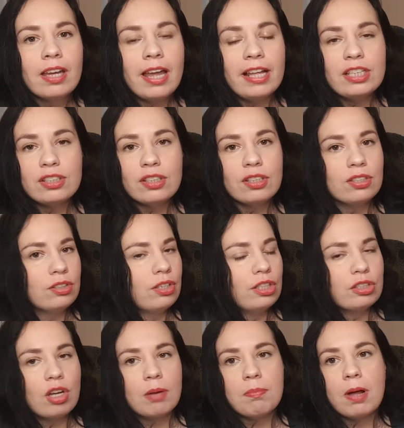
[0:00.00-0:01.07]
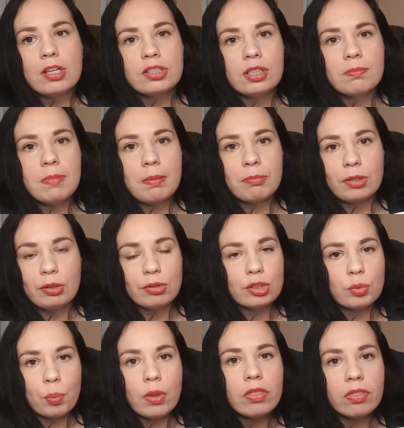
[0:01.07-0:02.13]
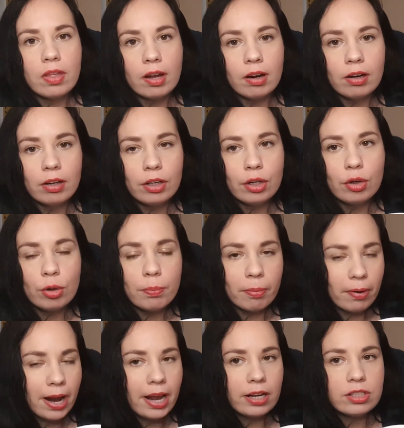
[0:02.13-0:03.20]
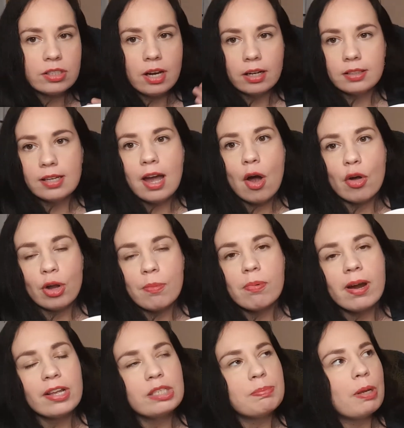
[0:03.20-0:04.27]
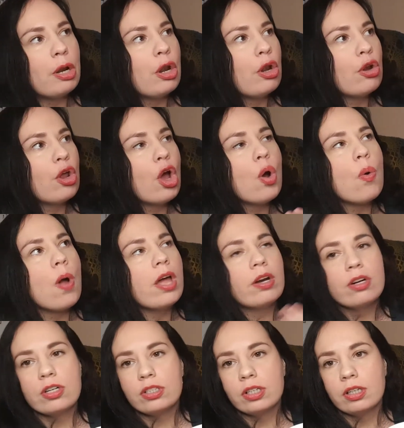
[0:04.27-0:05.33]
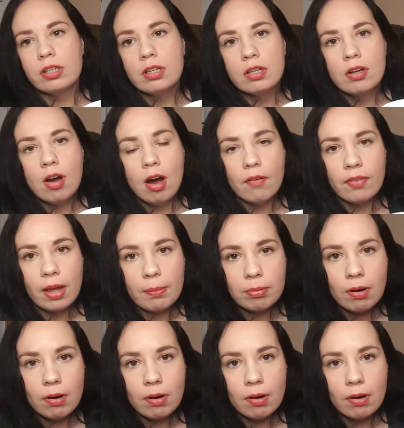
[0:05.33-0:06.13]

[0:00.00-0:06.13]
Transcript: it's on muscle memory. You just went there. Your brain checked out. Your brain spent no energy on that